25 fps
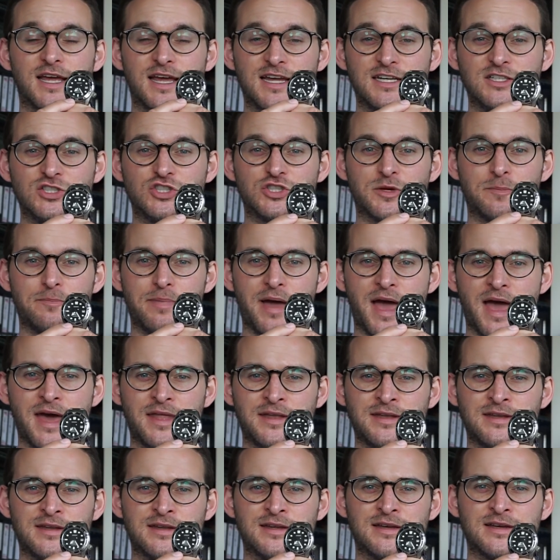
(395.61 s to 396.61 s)
in
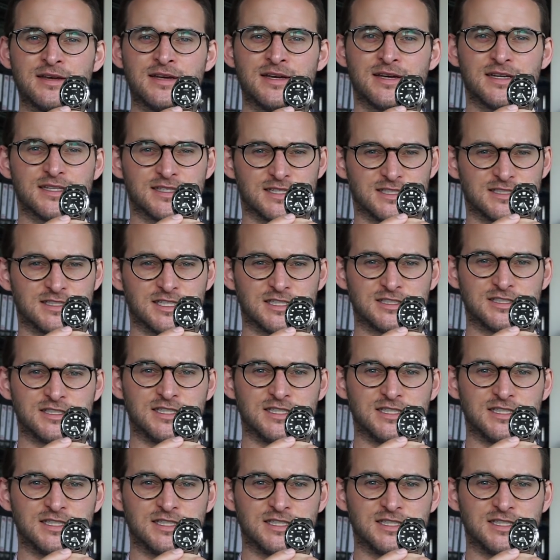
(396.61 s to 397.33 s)
Japan. This is